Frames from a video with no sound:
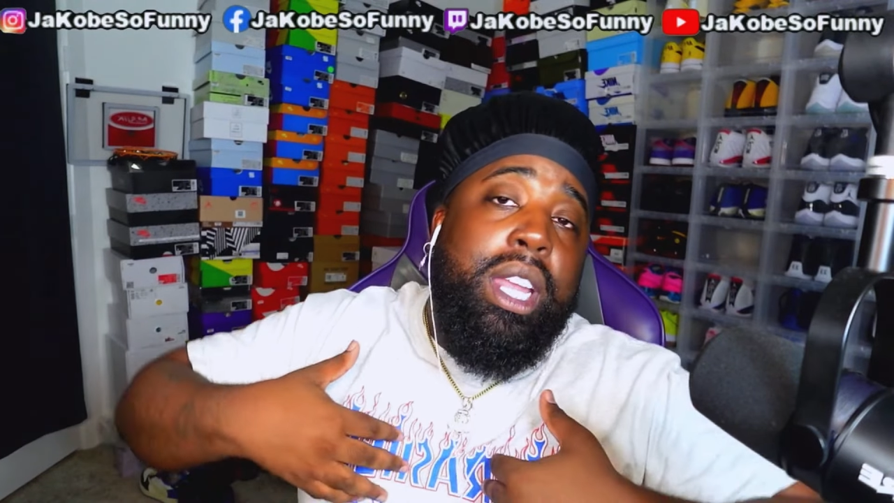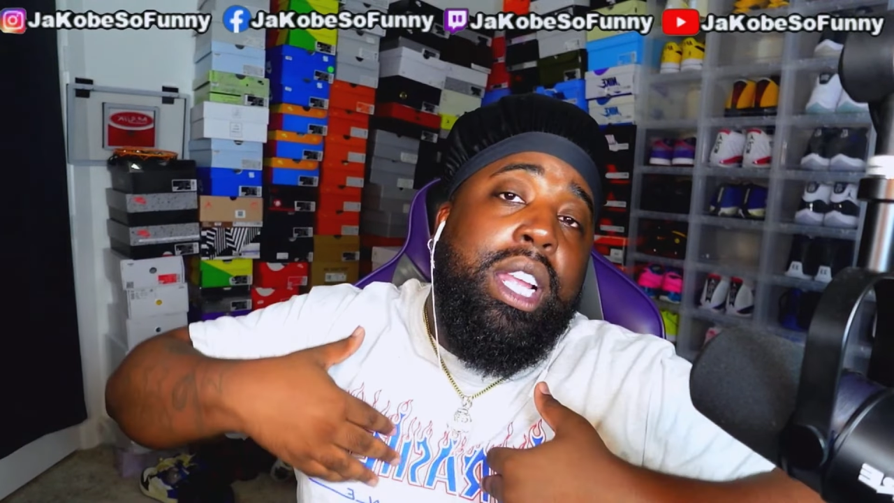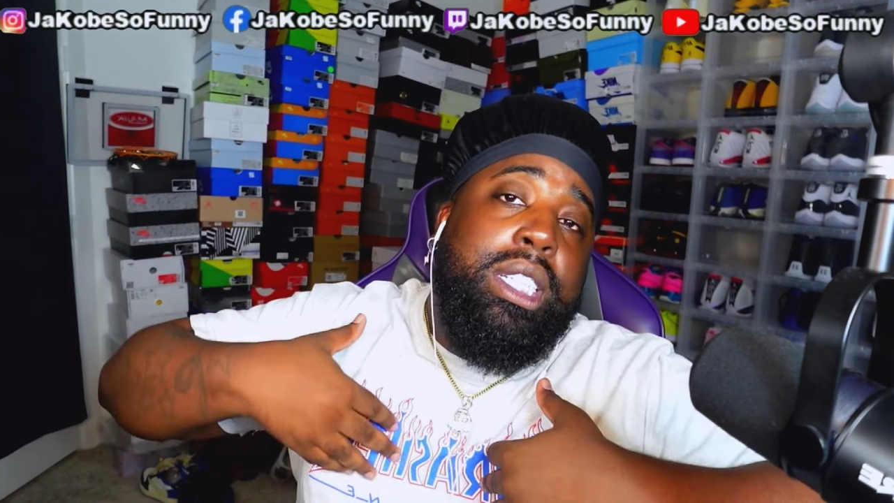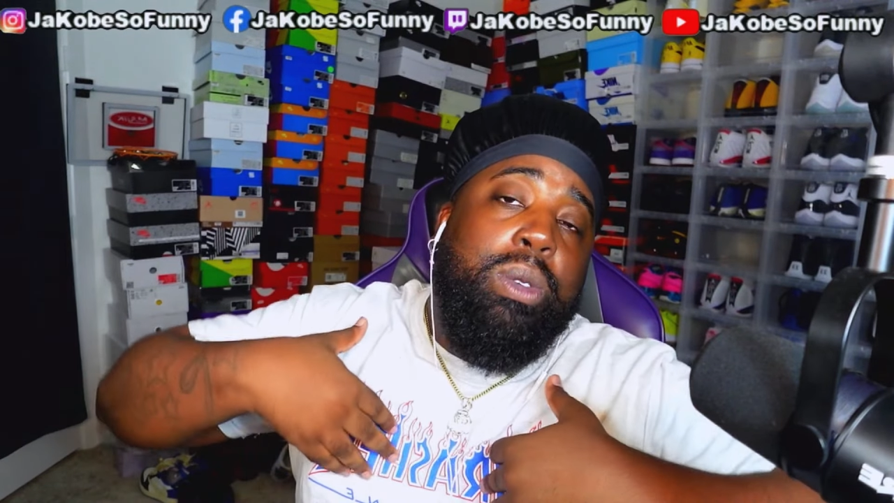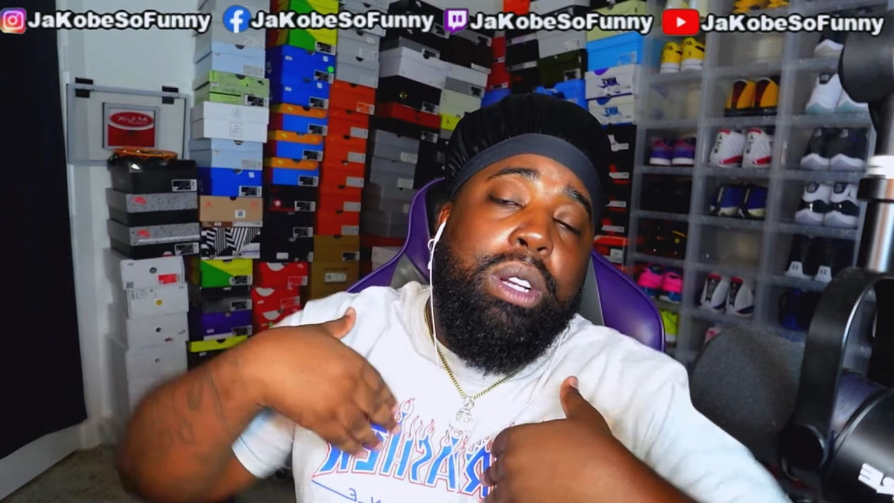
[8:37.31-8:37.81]

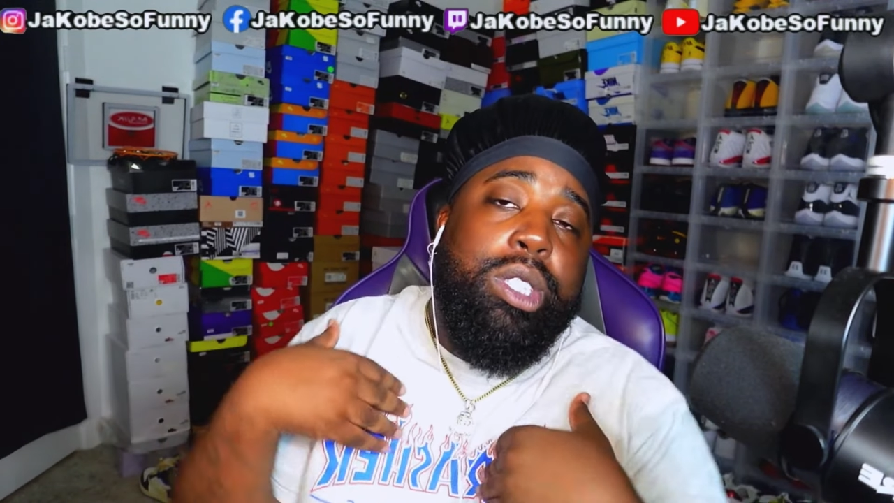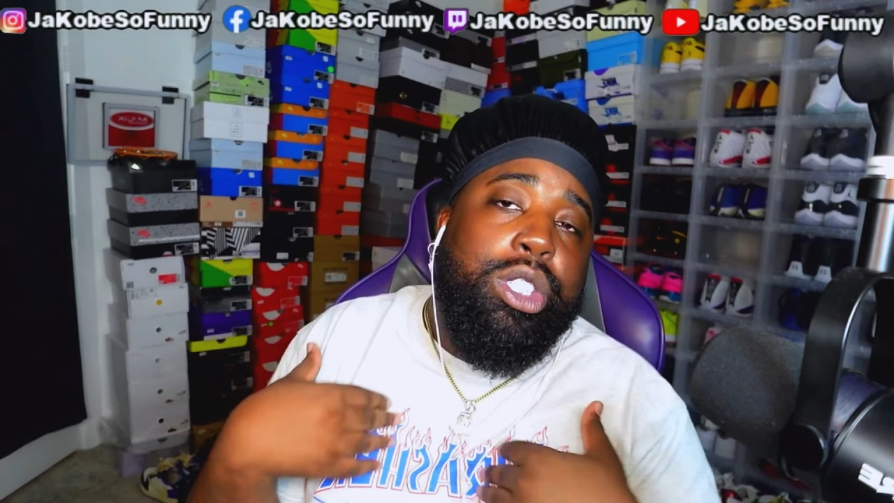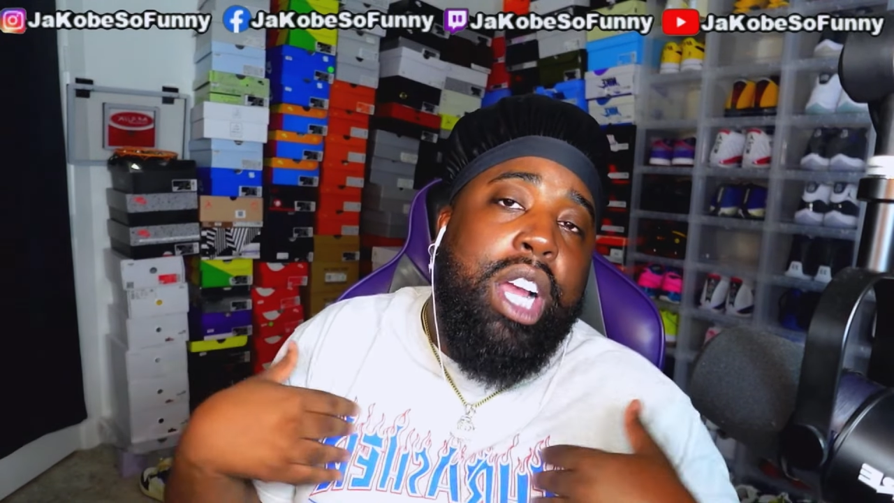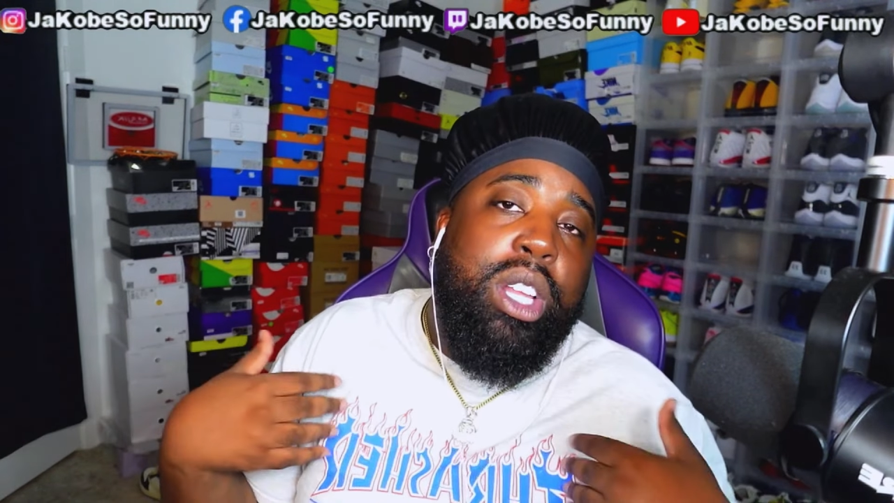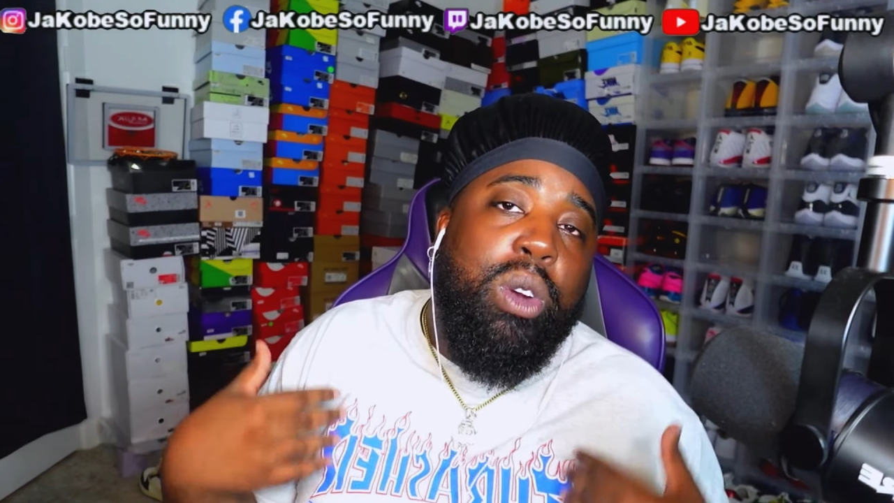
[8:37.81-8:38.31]
this reference
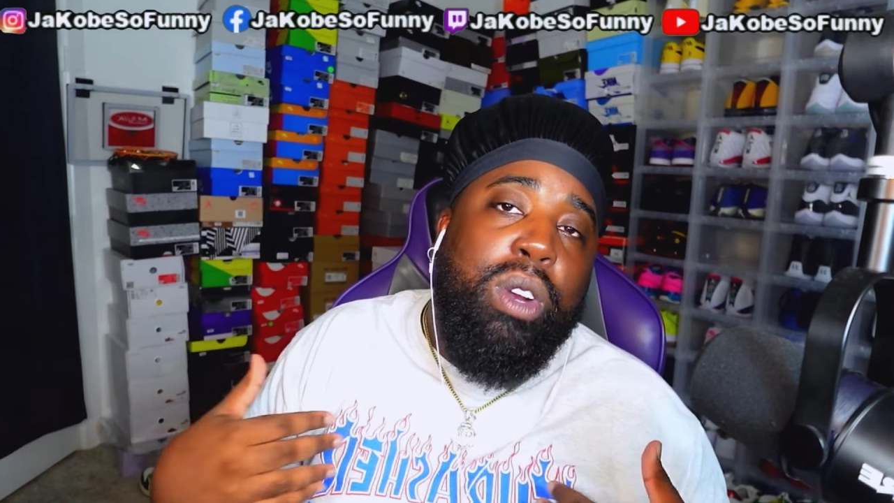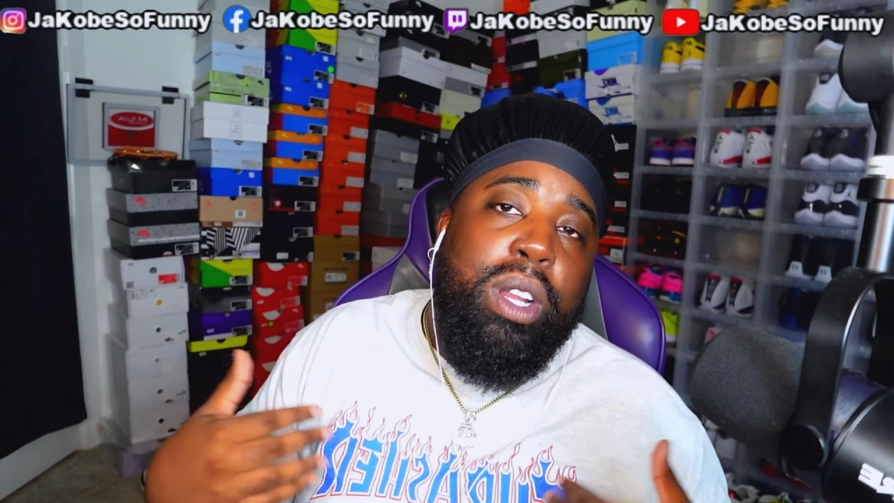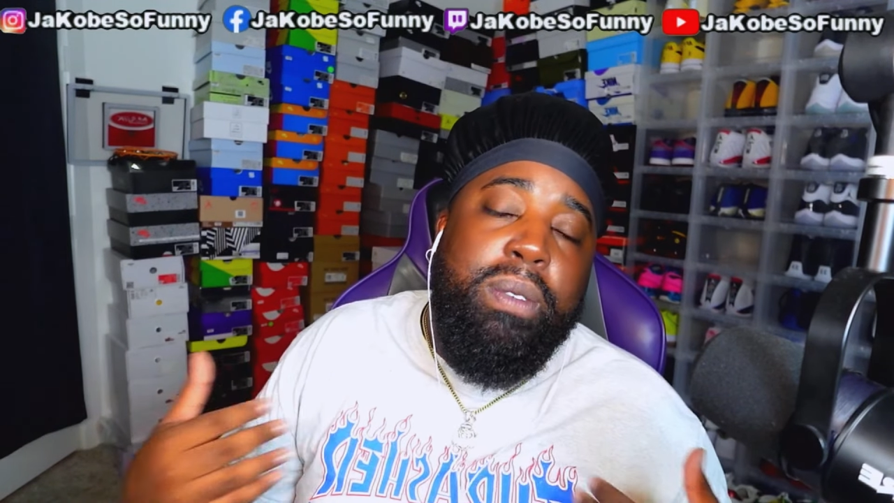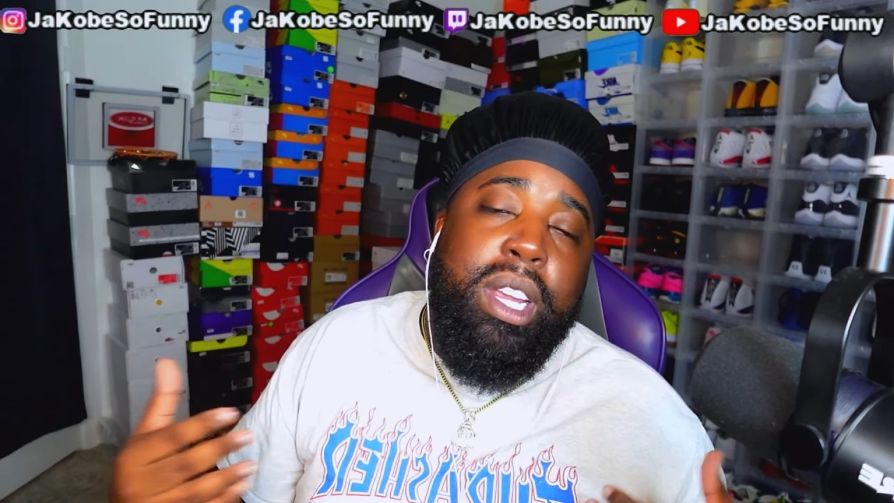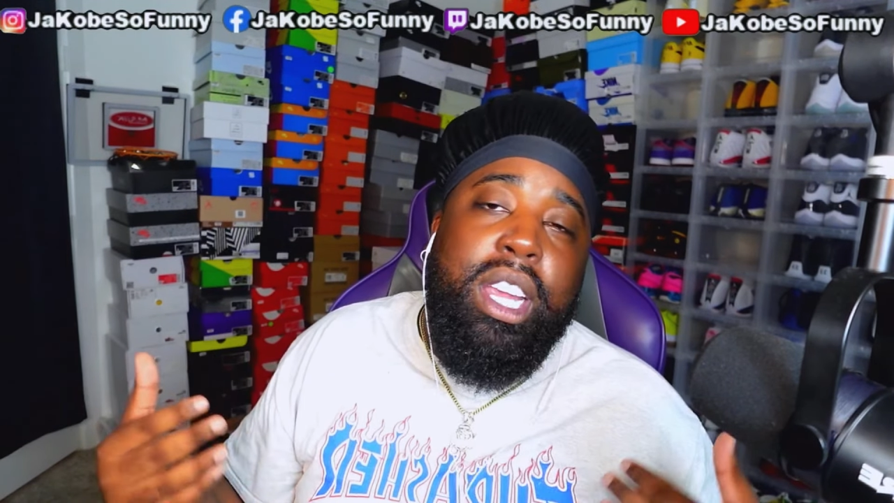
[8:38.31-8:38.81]
track don't really
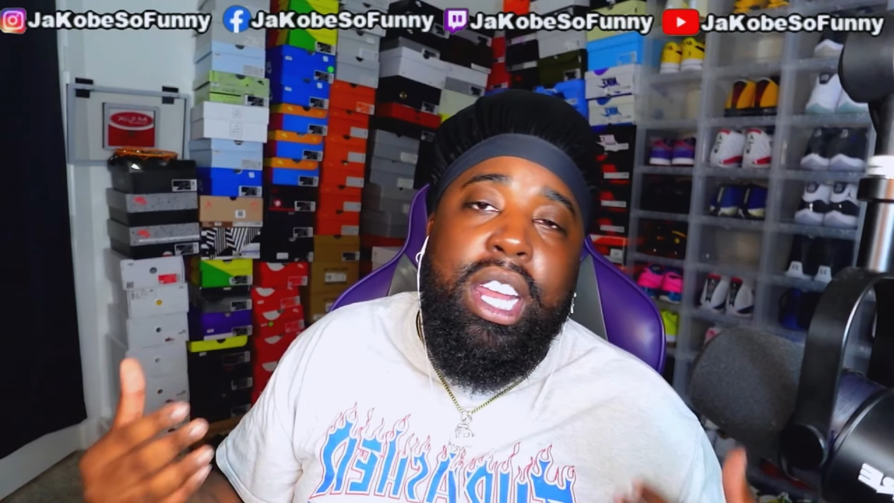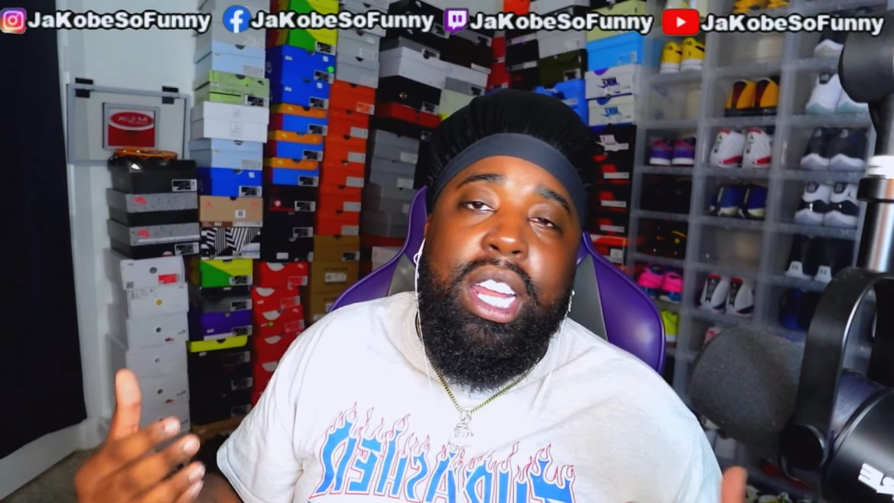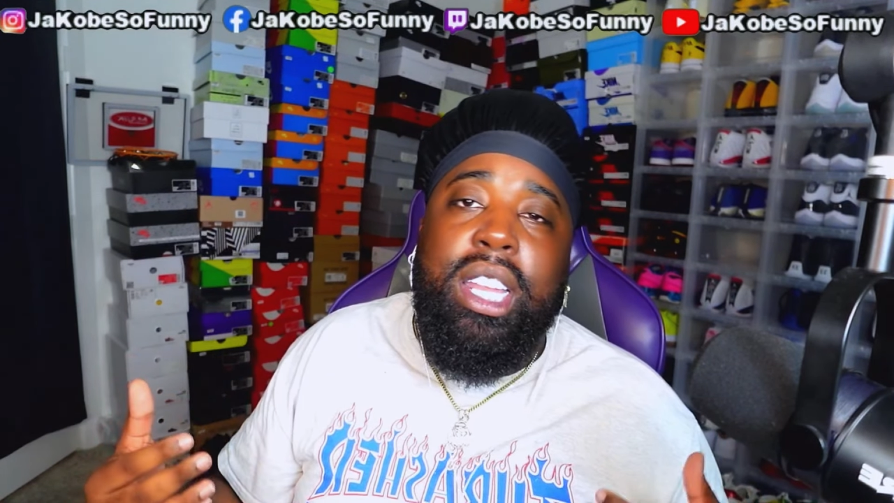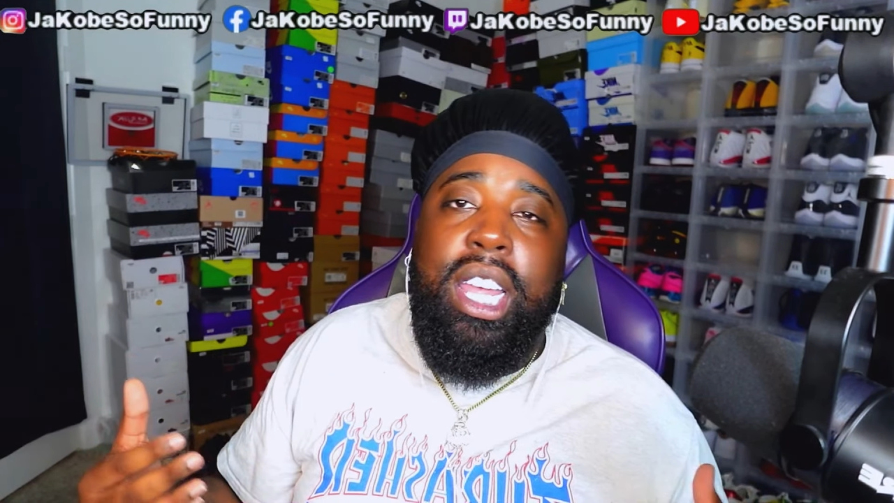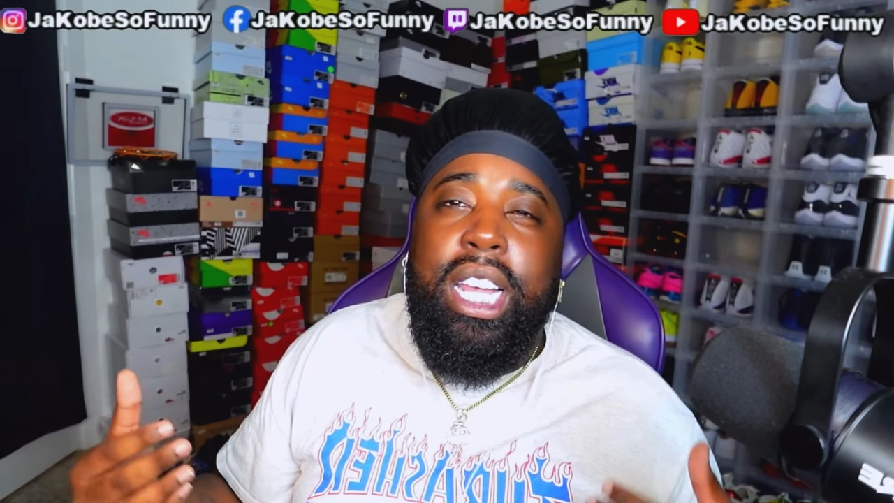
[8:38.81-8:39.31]
mean anything.